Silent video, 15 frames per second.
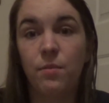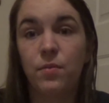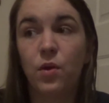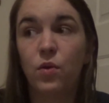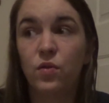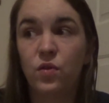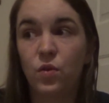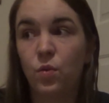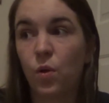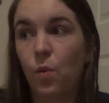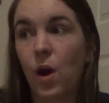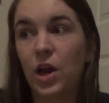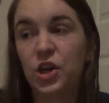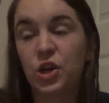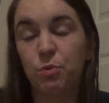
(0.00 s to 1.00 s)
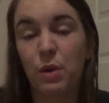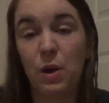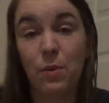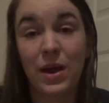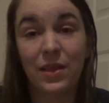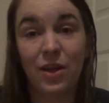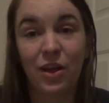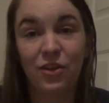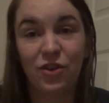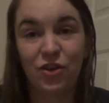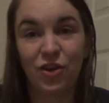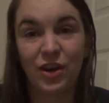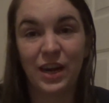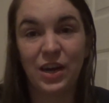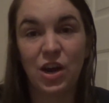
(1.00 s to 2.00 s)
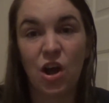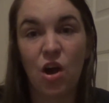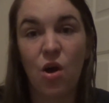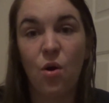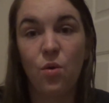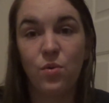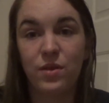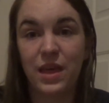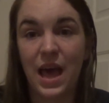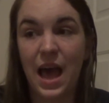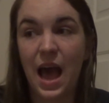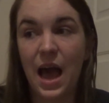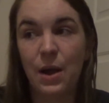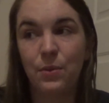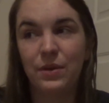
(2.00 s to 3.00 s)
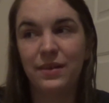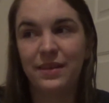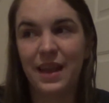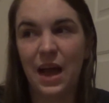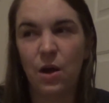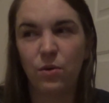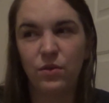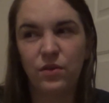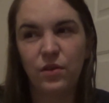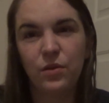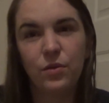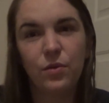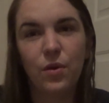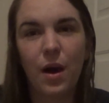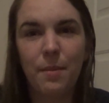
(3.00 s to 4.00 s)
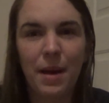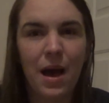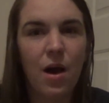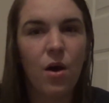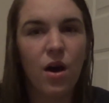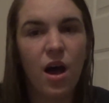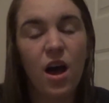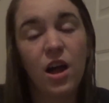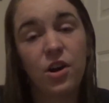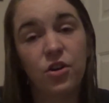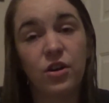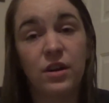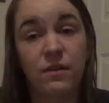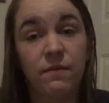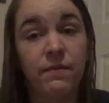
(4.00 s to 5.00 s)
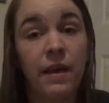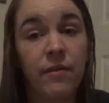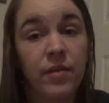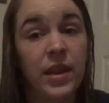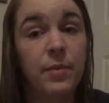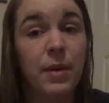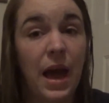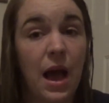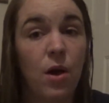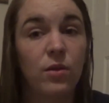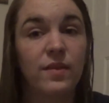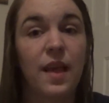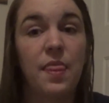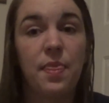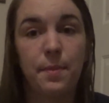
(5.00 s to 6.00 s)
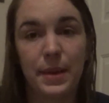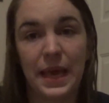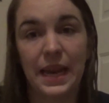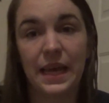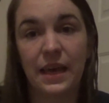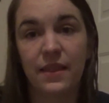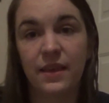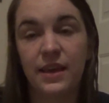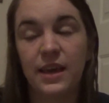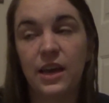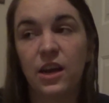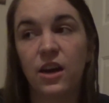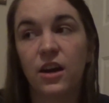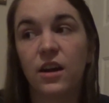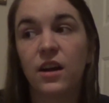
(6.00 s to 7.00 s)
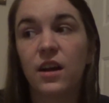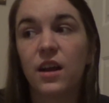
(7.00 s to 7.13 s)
Those who were watching my weight loss journey know that I was down to about 150 pounds at the beginning of the year.